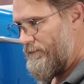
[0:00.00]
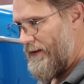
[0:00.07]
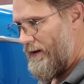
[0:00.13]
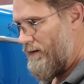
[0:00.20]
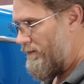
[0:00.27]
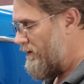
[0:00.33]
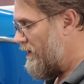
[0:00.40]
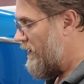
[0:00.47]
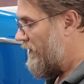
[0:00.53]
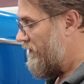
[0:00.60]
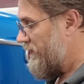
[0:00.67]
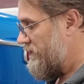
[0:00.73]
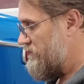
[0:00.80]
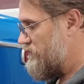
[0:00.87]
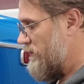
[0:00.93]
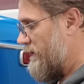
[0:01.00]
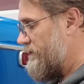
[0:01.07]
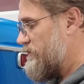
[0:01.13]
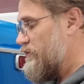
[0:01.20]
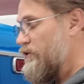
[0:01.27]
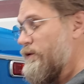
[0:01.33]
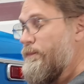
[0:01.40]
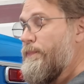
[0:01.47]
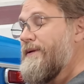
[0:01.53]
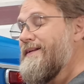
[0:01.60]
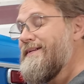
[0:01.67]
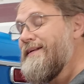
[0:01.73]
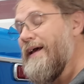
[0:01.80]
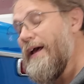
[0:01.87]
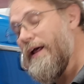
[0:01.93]
Now these drums could
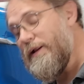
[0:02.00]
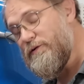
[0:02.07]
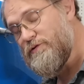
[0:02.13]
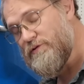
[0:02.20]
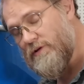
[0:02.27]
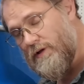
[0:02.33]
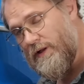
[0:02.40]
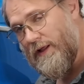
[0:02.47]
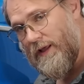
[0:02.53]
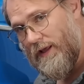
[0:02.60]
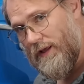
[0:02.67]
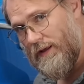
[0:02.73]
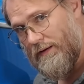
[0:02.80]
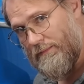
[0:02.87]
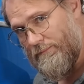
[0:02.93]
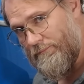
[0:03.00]
potentially